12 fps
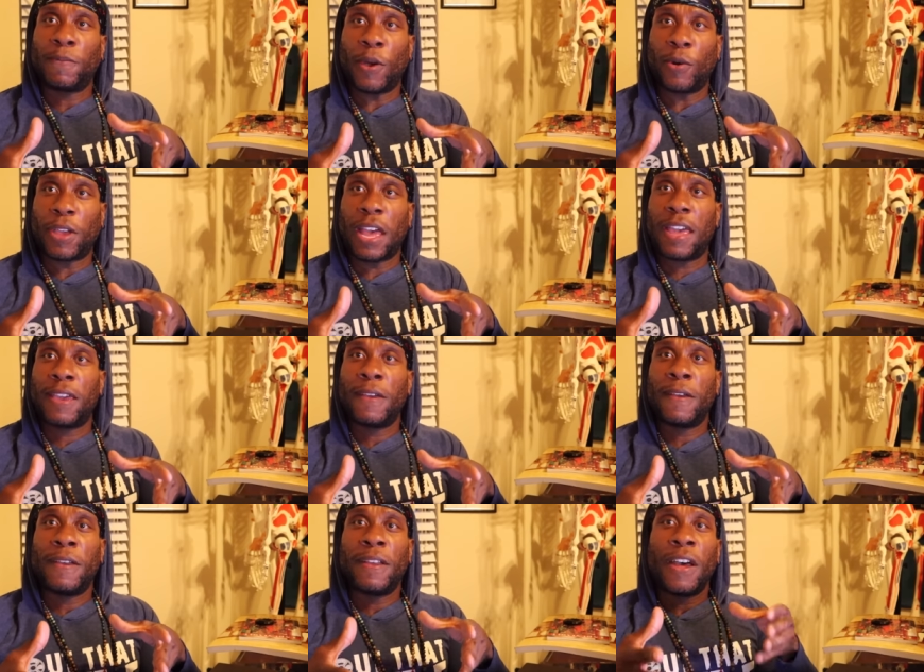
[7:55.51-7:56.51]

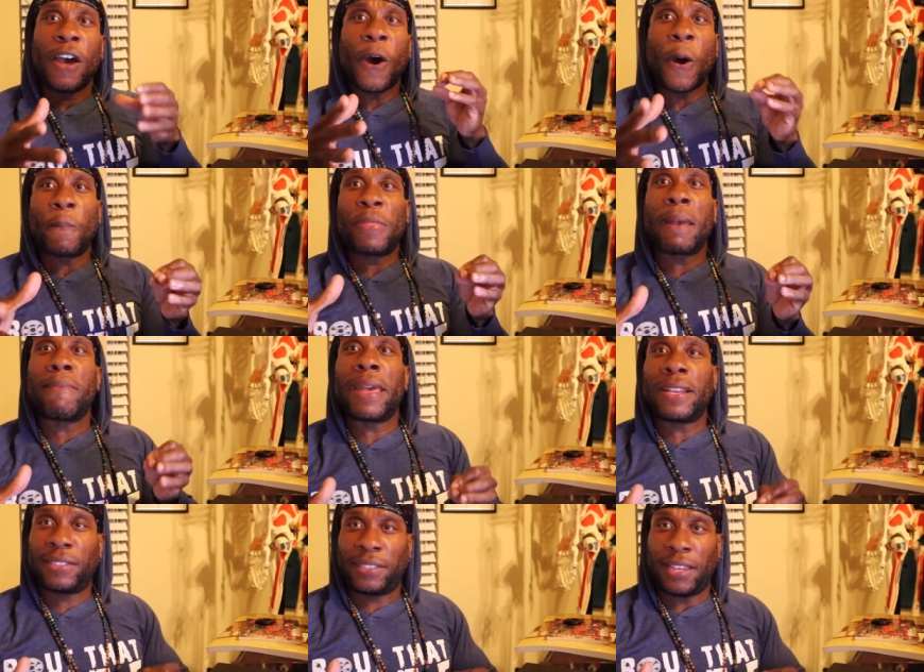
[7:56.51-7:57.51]
Okay? Hope that
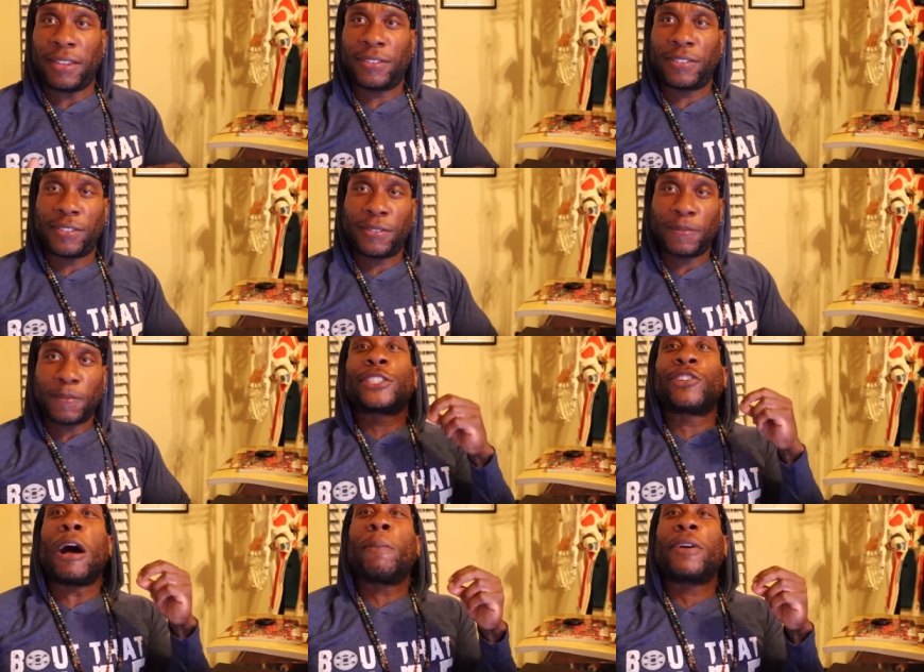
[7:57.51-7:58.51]
makes sense.
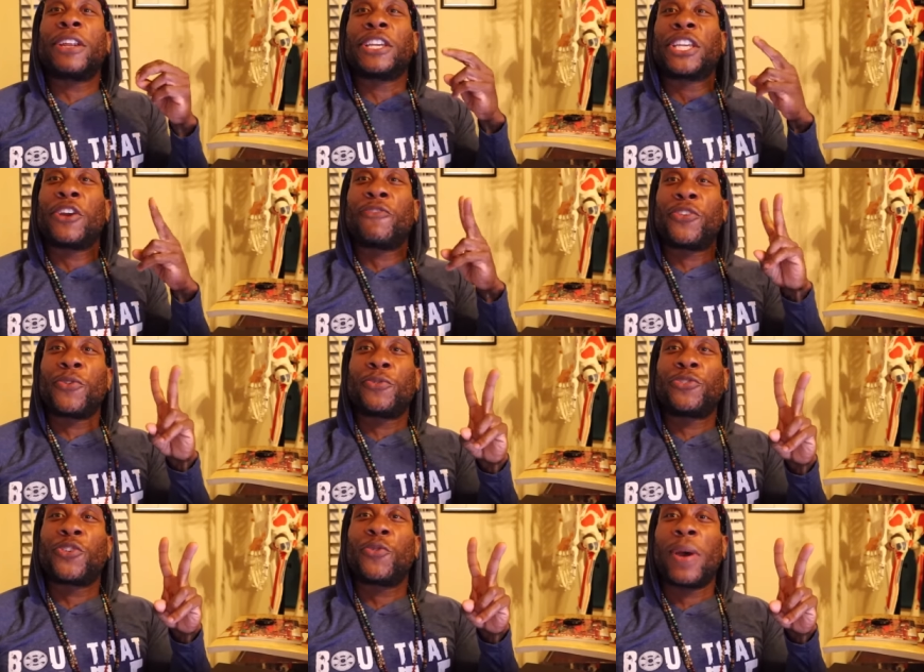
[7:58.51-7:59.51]
So I'm going to give
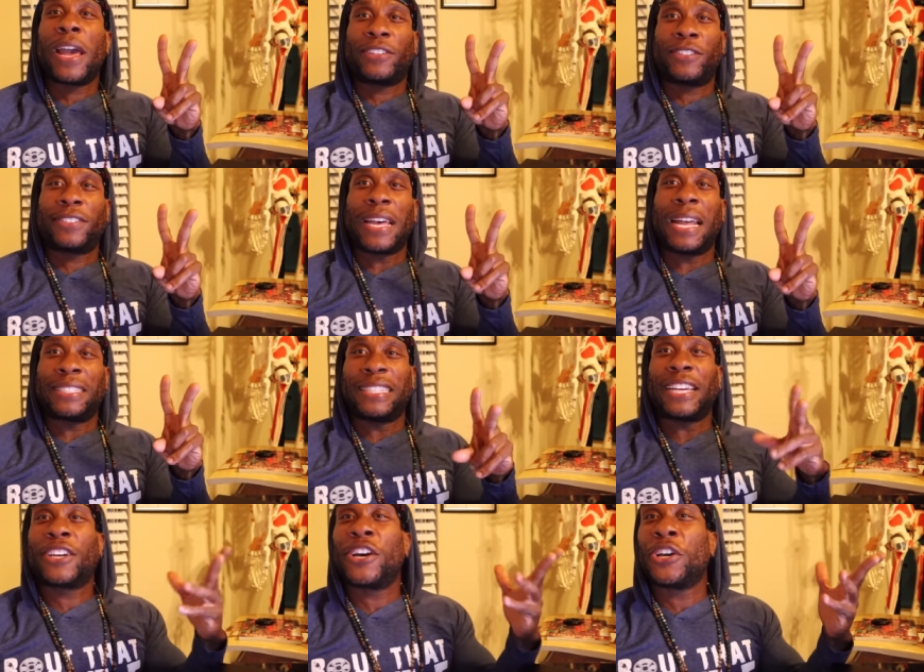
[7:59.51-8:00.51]
you two exercises.
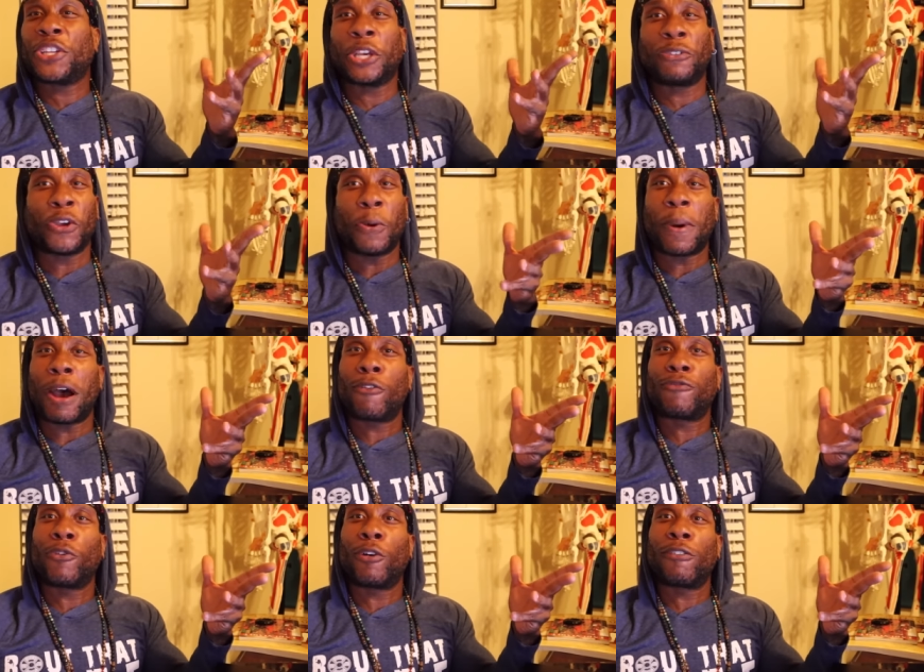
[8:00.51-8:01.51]
I could give you
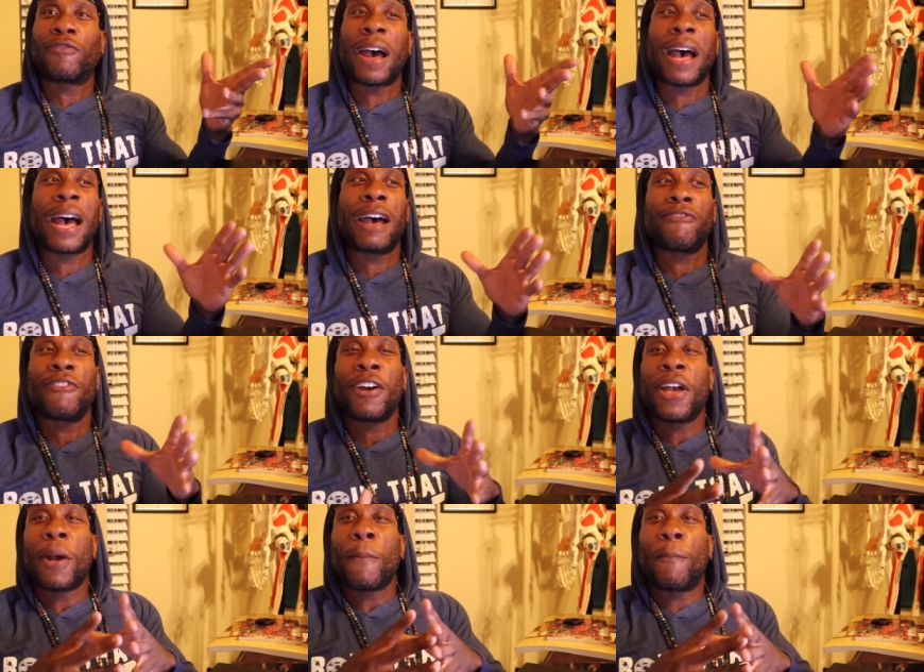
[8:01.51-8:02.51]
about four or five,
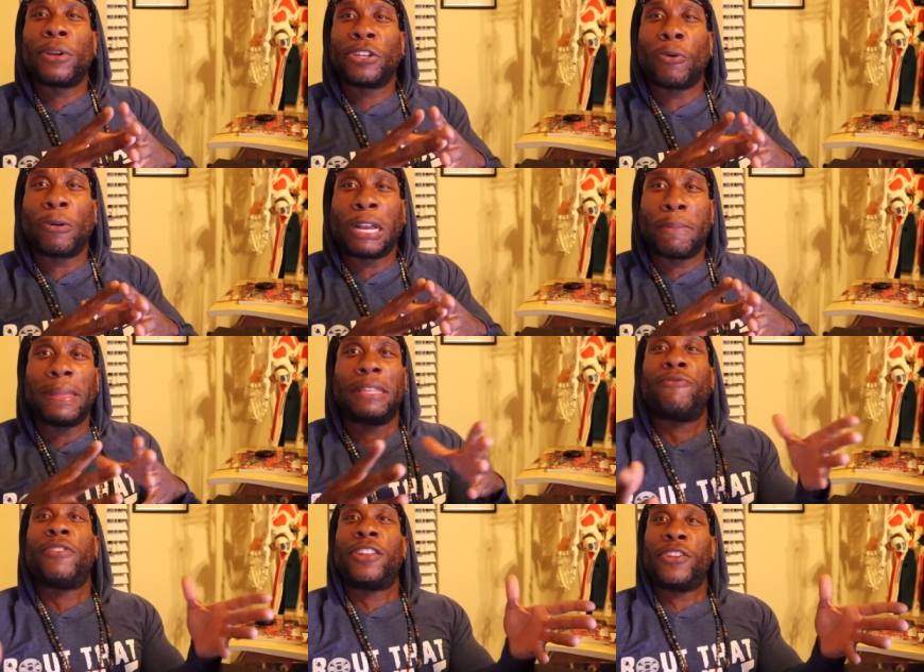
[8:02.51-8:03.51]
but don't want to make
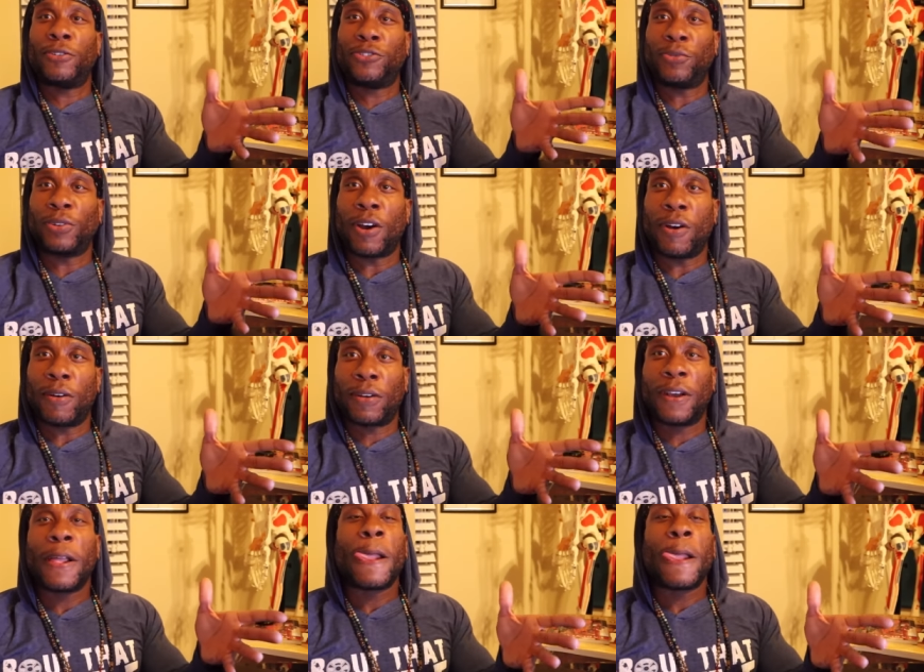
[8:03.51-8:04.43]
the video too long.